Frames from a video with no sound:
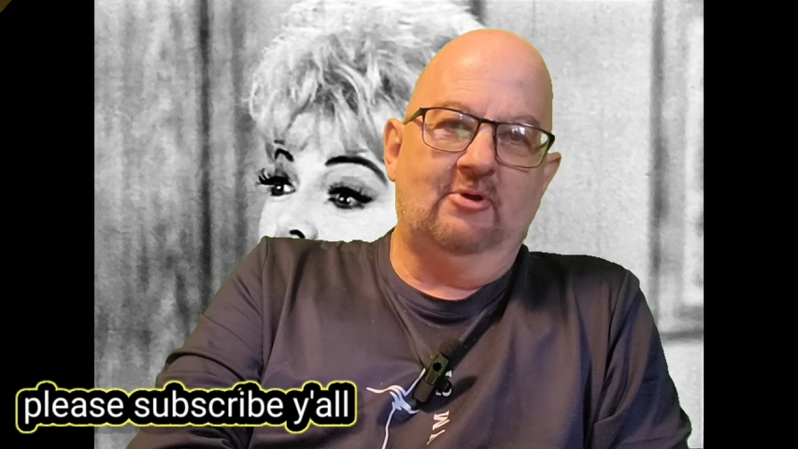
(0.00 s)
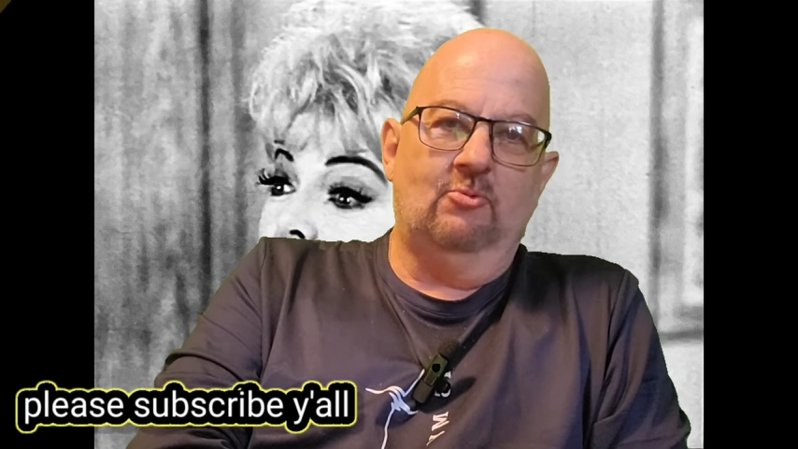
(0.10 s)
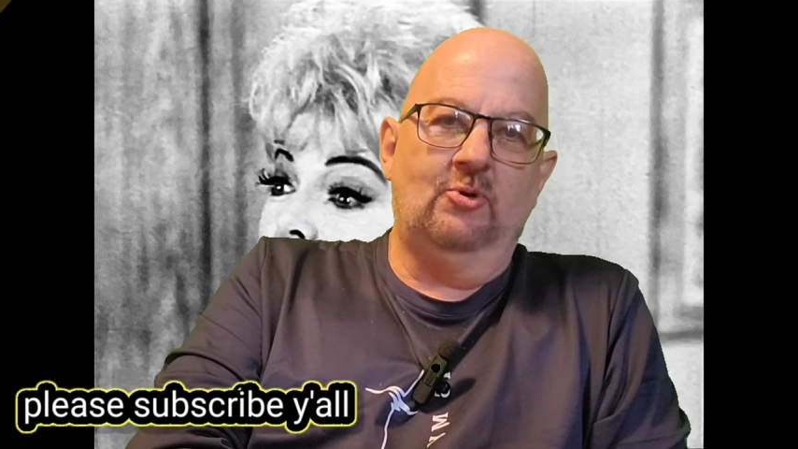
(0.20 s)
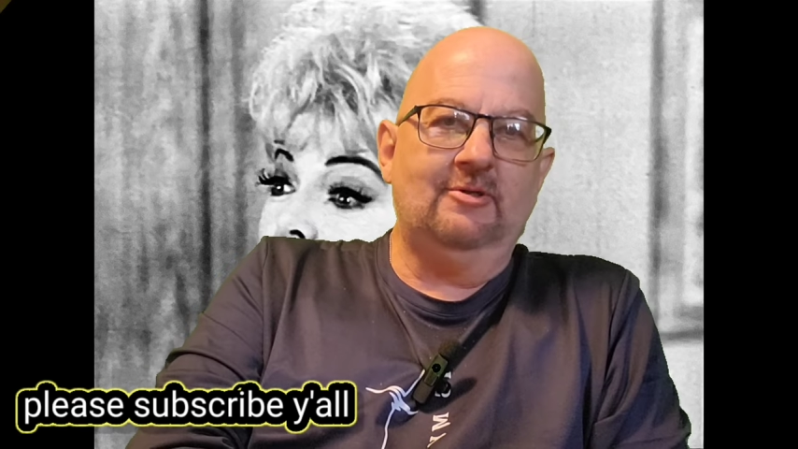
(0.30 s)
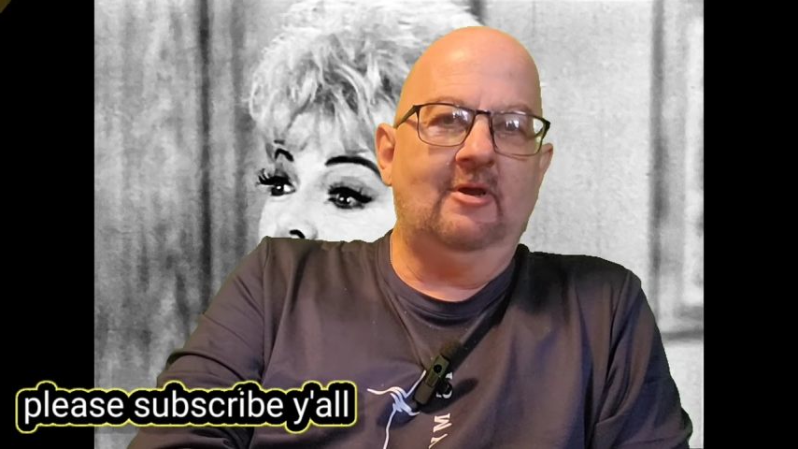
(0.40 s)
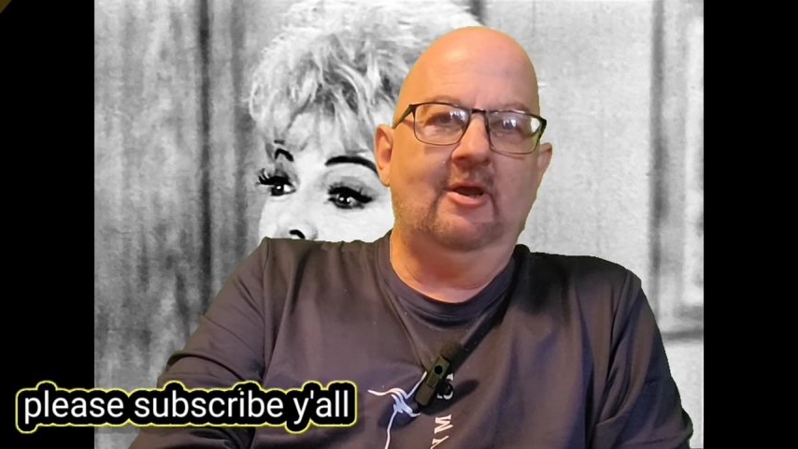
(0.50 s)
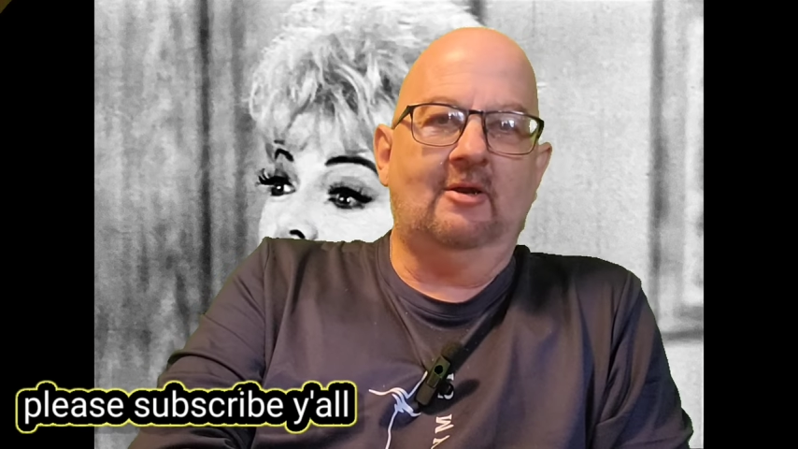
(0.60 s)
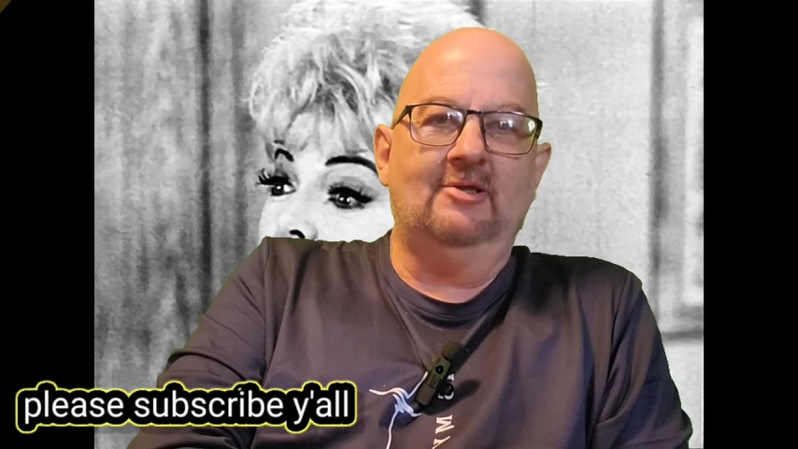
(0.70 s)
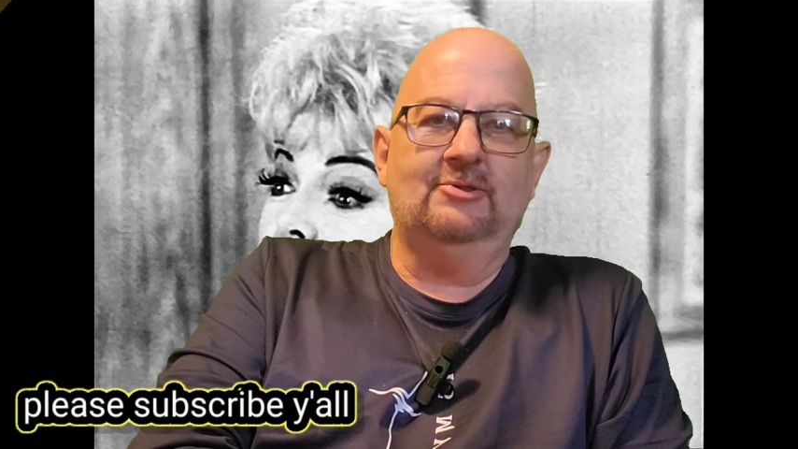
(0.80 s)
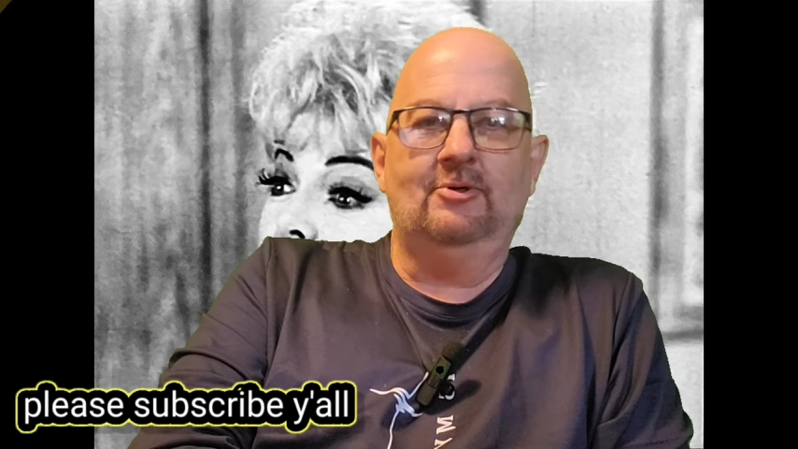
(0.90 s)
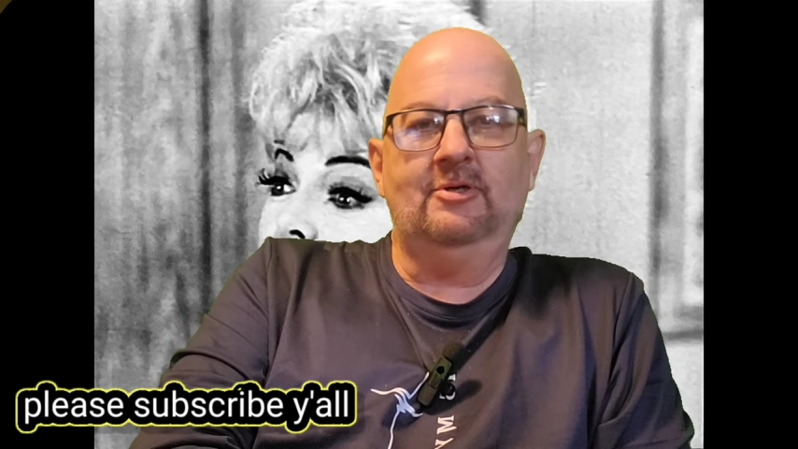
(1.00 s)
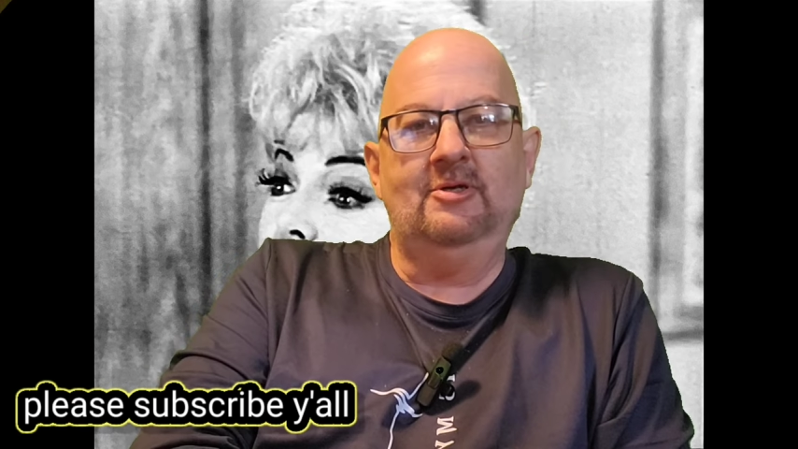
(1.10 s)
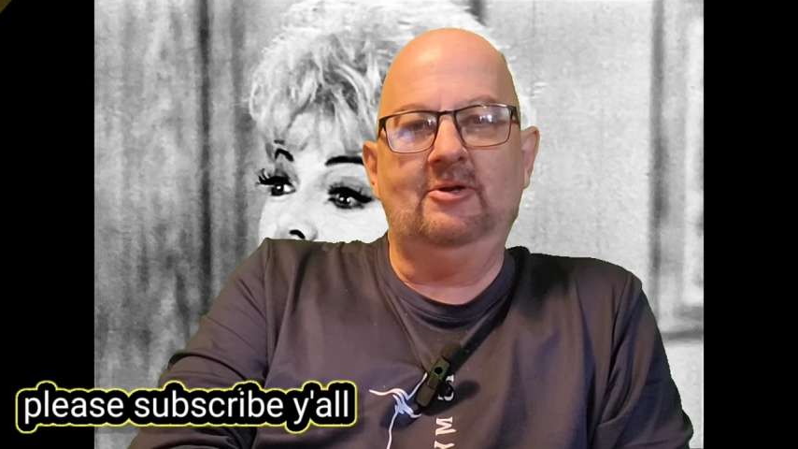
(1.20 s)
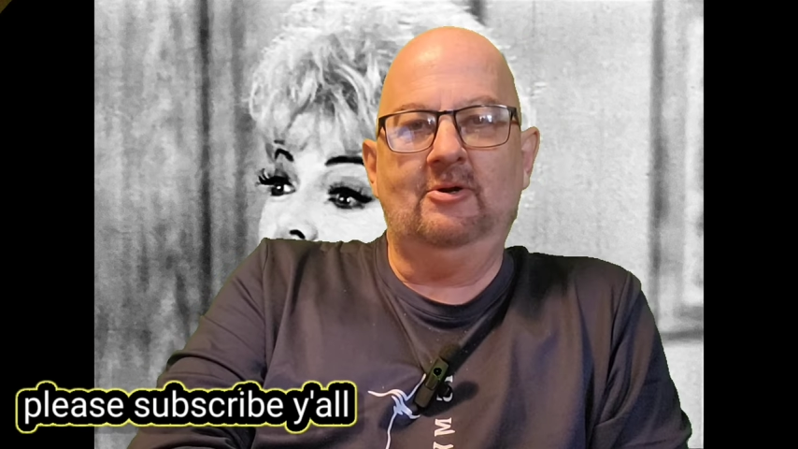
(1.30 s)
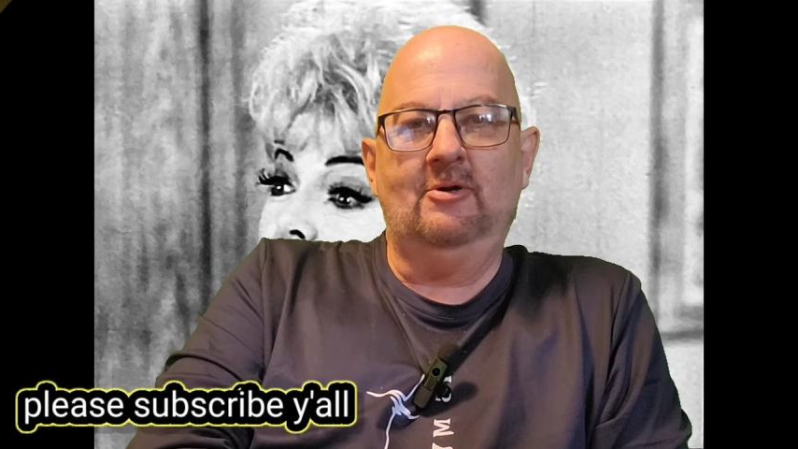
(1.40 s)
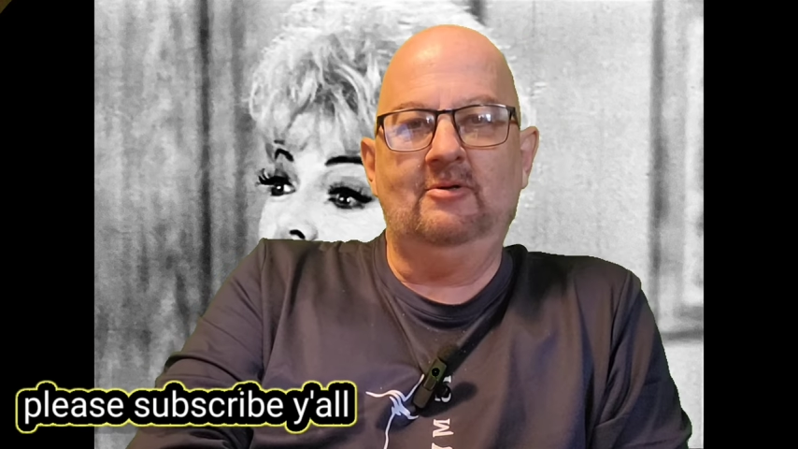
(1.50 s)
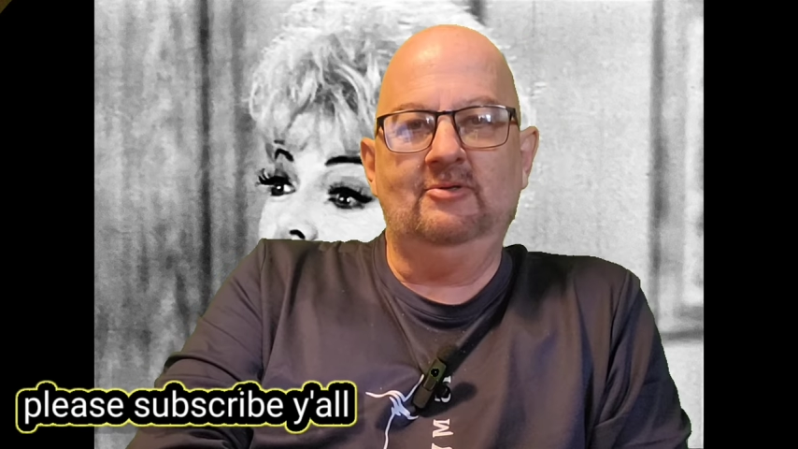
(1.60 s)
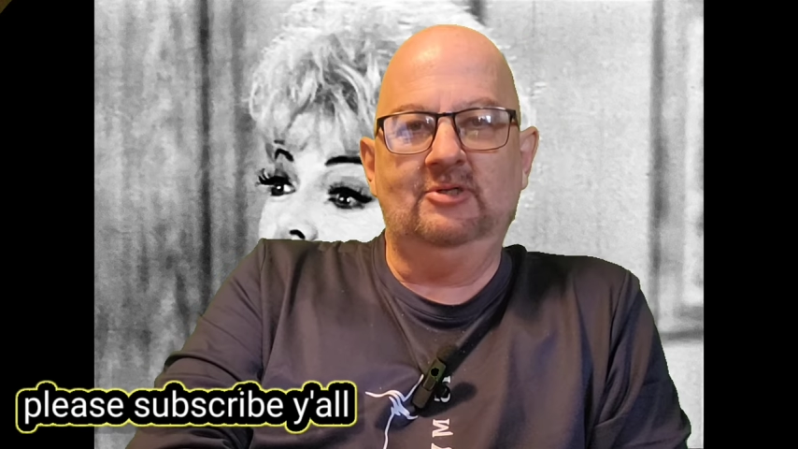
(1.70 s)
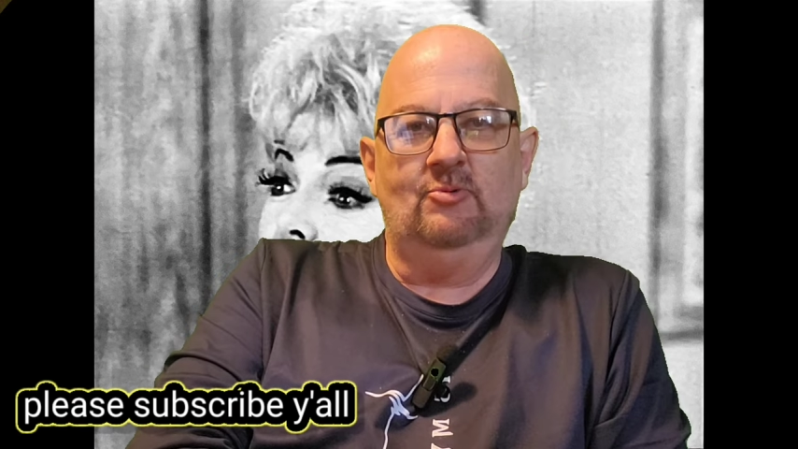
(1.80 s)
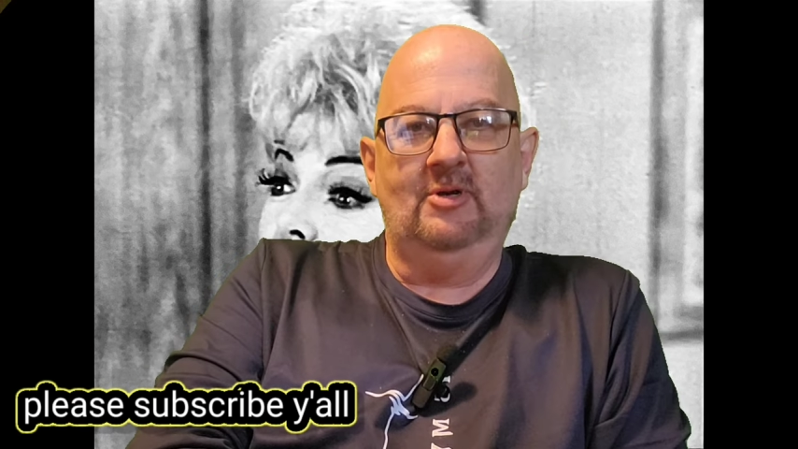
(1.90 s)
Thought, what the heck? Let's look into her
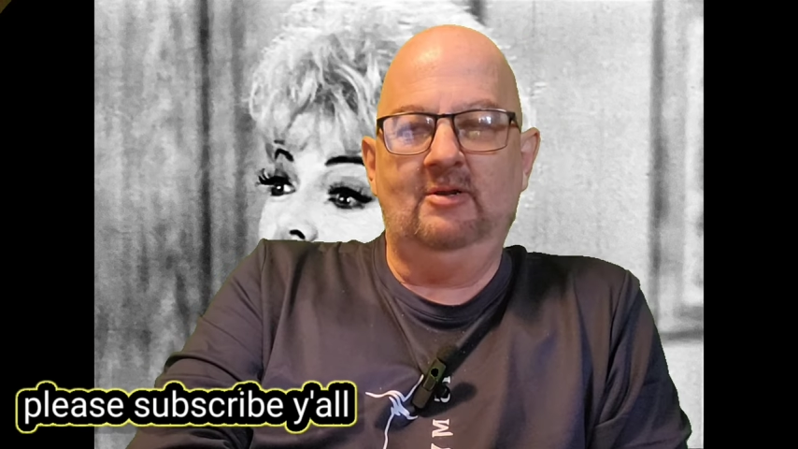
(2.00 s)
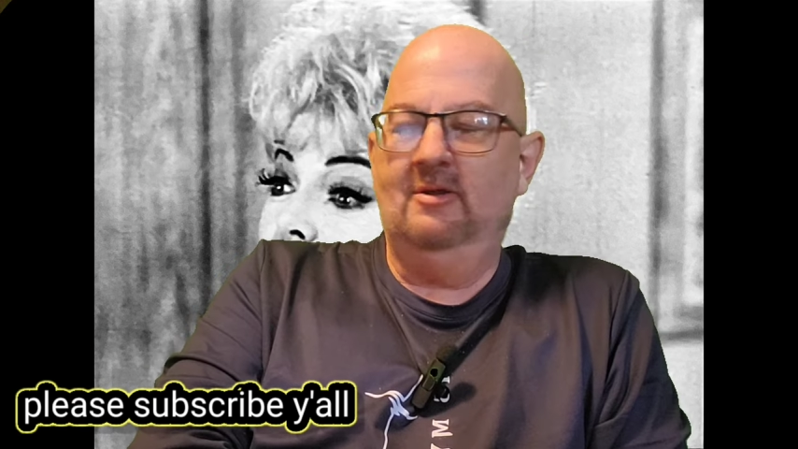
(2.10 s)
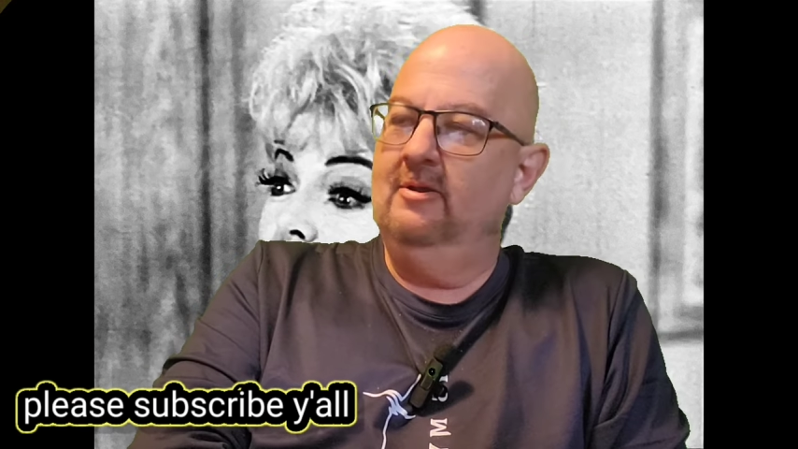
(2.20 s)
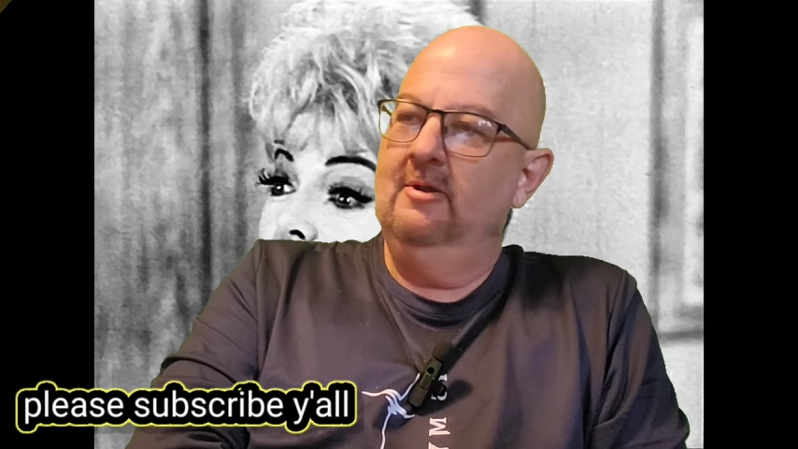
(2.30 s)
and see what